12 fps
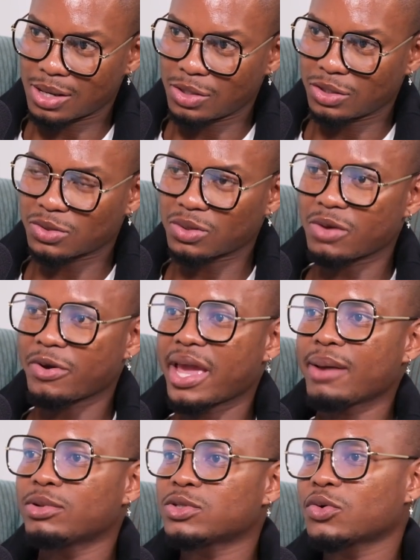So they were
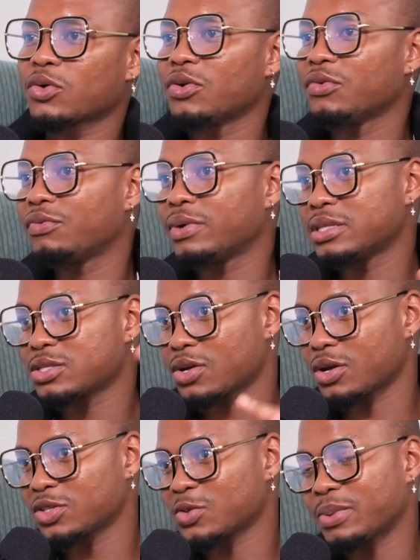able to convince
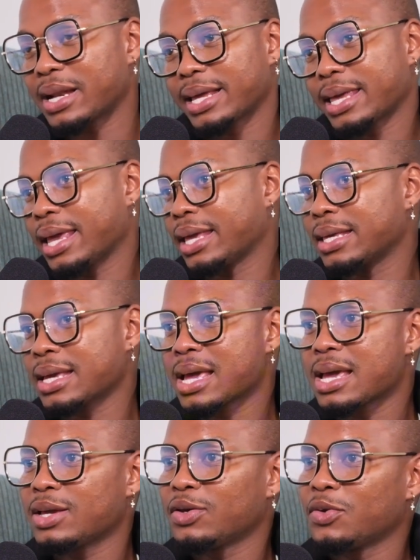her to be like, hey,
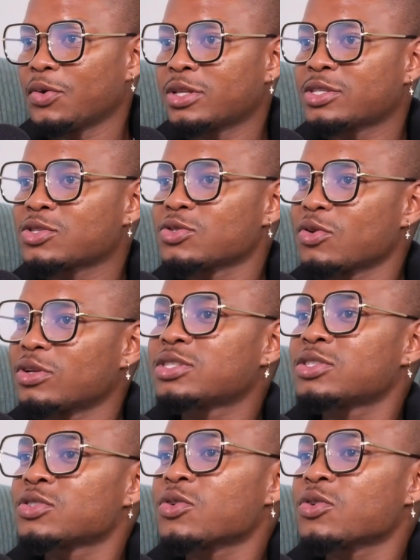you know, it's not